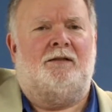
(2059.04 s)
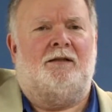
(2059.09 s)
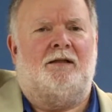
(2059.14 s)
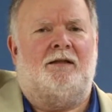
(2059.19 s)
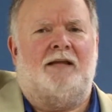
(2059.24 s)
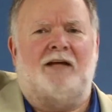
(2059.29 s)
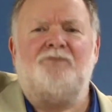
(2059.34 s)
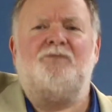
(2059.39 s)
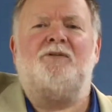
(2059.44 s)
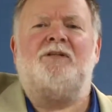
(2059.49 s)

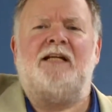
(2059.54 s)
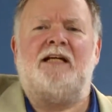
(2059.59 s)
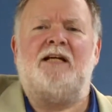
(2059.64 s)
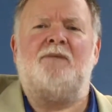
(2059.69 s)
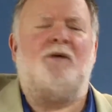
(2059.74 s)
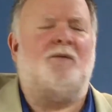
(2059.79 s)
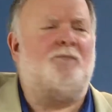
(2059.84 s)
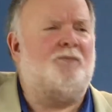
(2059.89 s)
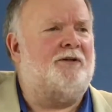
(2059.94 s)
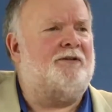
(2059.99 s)
That's what they
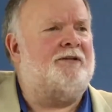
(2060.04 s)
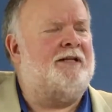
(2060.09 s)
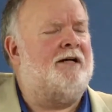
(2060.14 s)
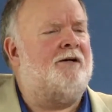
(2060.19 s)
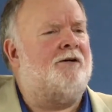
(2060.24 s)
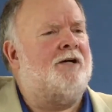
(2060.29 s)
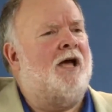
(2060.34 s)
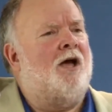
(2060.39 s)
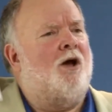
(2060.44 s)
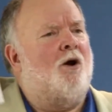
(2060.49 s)
come up with.
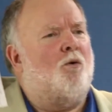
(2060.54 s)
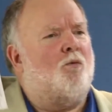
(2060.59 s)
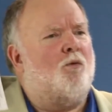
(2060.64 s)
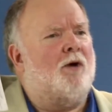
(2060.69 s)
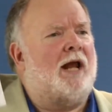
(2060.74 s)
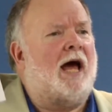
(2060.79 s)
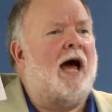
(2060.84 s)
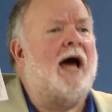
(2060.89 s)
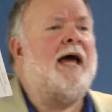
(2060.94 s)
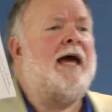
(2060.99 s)
Now,
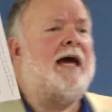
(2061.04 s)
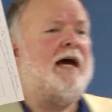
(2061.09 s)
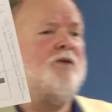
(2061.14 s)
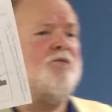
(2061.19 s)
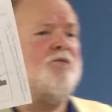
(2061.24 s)
what I had